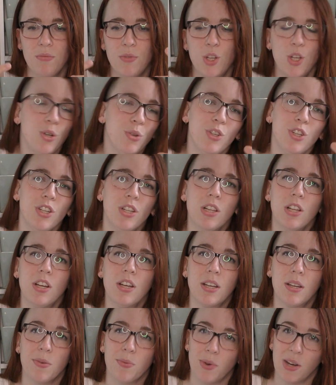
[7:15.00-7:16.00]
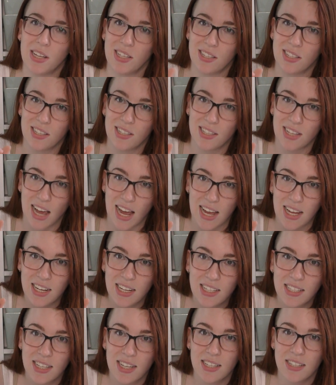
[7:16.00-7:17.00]
you should look at what
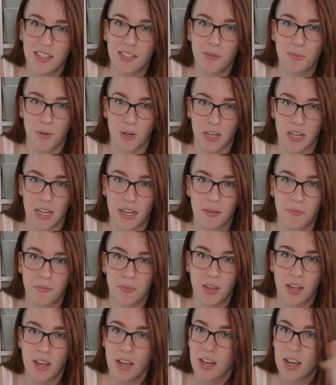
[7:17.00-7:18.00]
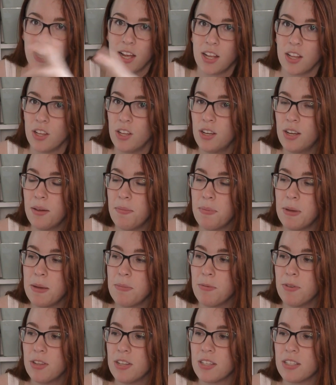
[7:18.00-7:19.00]
society says is pretty. Look at
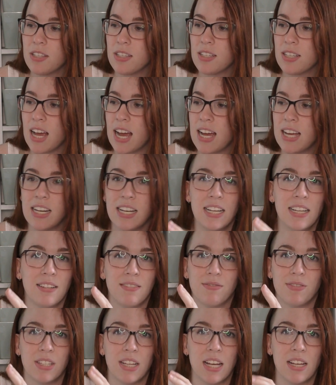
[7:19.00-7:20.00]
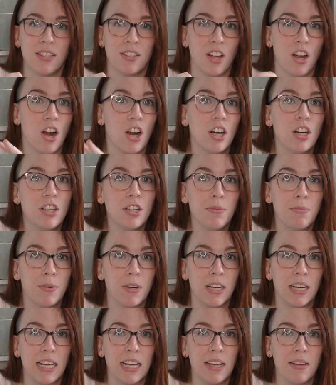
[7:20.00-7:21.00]
people that society says aren't
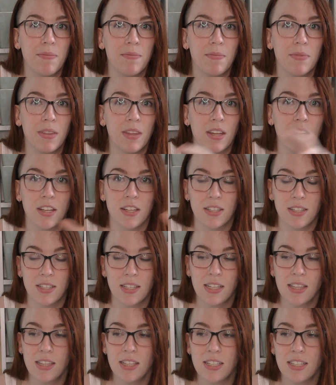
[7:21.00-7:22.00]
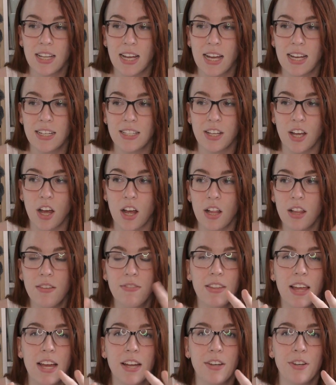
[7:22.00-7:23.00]
pretty, synthesize all
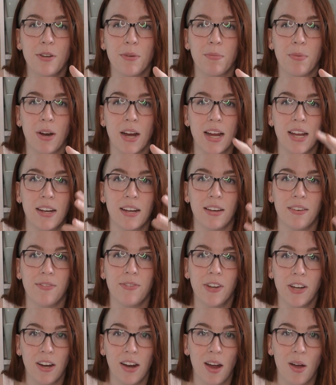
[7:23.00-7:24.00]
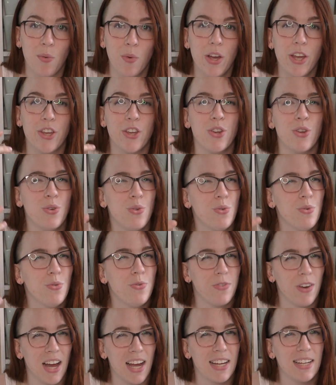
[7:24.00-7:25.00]
of that in your brain, and figure out what you
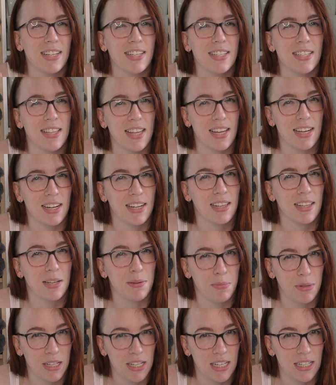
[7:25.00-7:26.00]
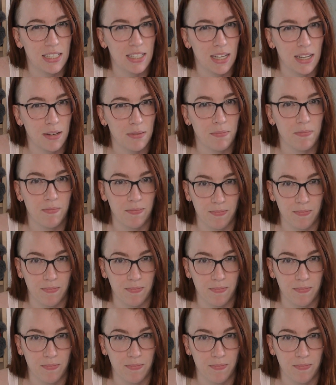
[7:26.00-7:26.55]
find aesthetically pleasing.